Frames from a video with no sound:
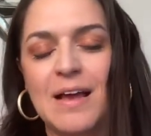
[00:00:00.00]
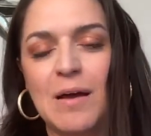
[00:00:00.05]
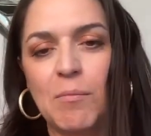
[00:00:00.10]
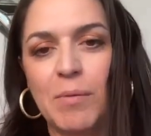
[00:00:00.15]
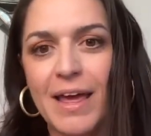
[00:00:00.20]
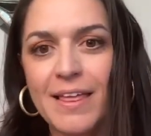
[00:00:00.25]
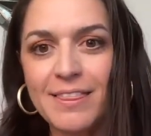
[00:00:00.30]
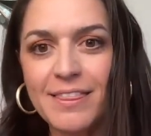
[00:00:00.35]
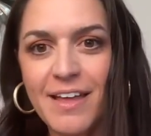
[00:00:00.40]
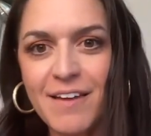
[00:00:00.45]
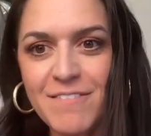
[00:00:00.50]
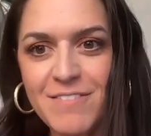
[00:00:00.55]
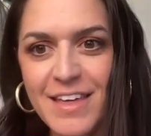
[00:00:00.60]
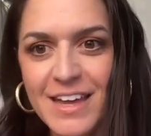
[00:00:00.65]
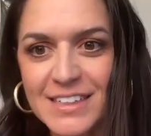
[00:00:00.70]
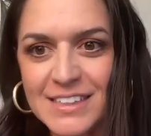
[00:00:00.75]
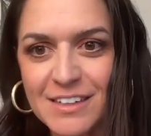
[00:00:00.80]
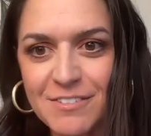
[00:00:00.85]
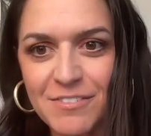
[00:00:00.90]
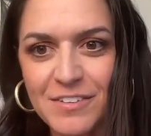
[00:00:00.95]
But I love
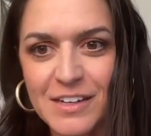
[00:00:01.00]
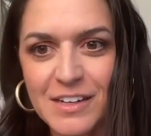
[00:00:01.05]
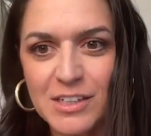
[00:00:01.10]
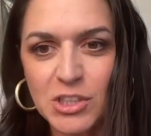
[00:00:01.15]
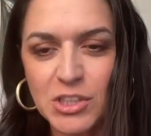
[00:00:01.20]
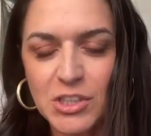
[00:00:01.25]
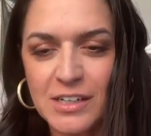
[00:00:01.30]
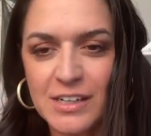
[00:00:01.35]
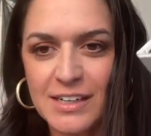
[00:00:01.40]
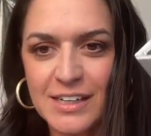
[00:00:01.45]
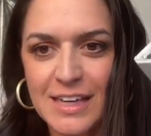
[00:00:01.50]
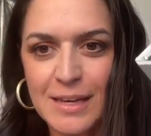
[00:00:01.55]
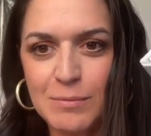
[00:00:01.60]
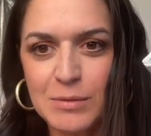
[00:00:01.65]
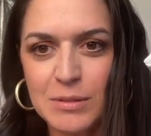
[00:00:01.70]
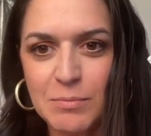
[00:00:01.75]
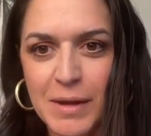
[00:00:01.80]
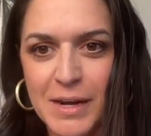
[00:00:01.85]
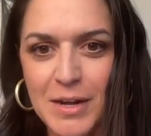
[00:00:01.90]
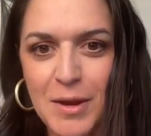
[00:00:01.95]
that definition, and it
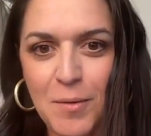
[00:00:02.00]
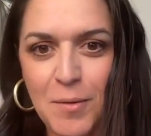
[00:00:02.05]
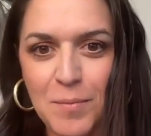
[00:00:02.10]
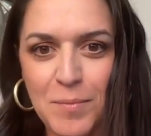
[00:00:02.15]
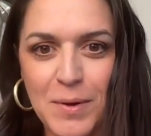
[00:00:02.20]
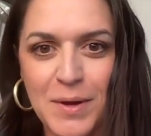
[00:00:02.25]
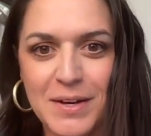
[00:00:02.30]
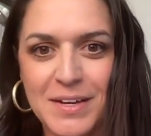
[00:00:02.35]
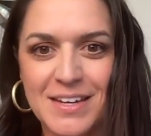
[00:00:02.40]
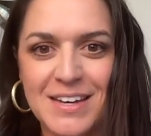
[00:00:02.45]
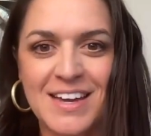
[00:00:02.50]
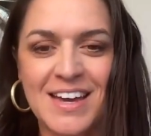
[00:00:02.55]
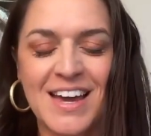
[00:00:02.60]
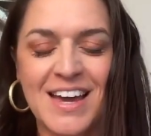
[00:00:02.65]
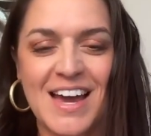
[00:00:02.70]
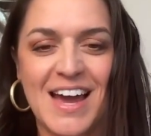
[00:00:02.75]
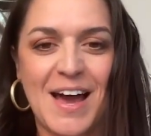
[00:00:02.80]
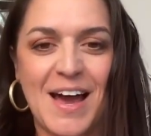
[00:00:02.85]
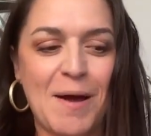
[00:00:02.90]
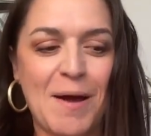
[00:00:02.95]
keeps my notebook
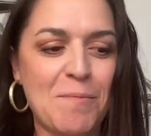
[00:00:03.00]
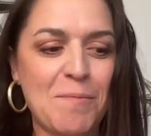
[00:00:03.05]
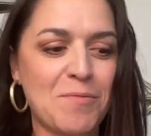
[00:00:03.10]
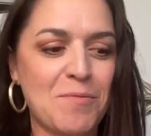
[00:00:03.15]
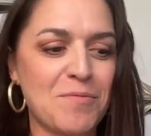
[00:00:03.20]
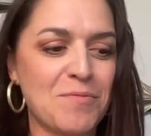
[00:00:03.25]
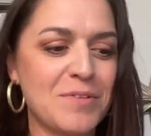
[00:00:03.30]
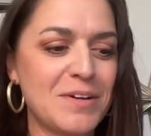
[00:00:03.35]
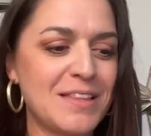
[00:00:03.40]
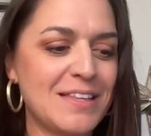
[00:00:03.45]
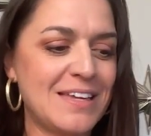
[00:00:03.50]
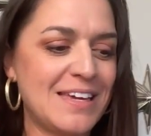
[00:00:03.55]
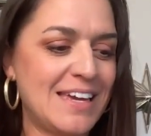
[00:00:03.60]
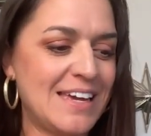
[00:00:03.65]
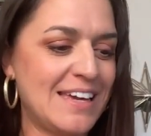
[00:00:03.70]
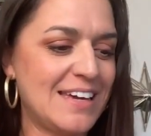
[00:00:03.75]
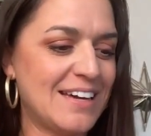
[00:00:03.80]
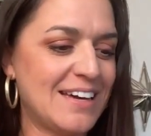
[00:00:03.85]
really